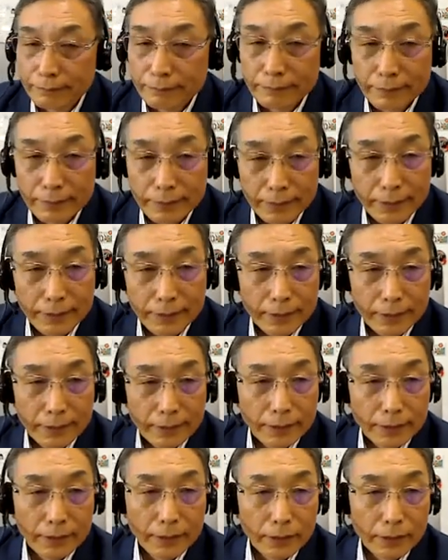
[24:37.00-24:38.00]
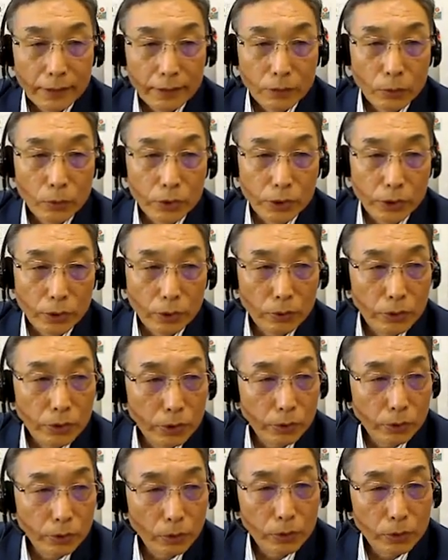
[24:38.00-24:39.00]
Uh, we had the,
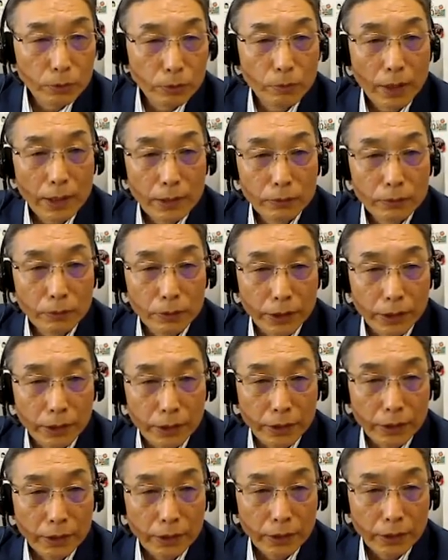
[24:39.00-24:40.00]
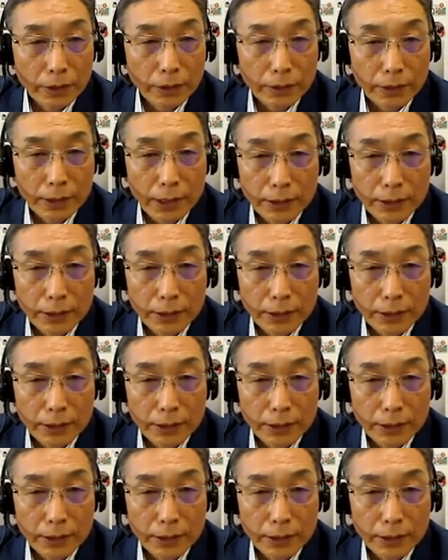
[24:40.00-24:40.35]
the special uh,